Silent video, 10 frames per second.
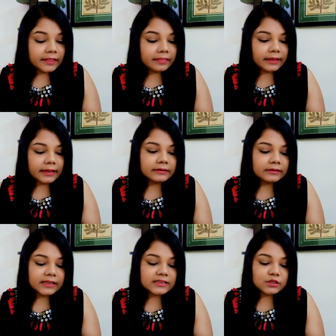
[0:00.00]
Then
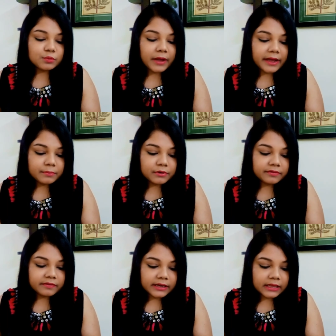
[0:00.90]
it is paraben
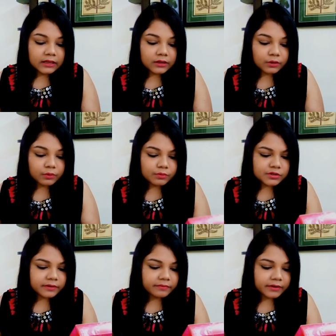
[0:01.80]
free,
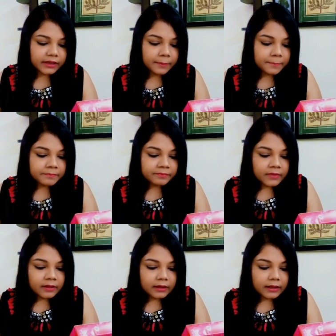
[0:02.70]
cruelty free.
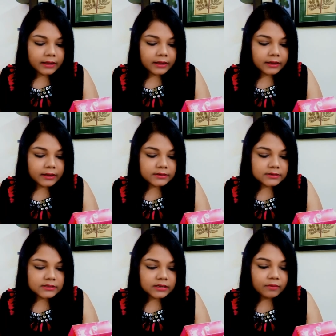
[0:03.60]

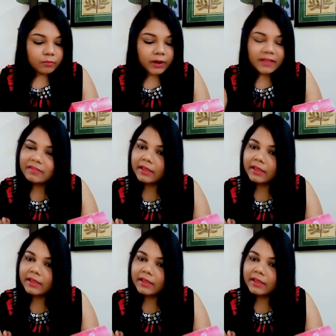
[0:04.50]
And one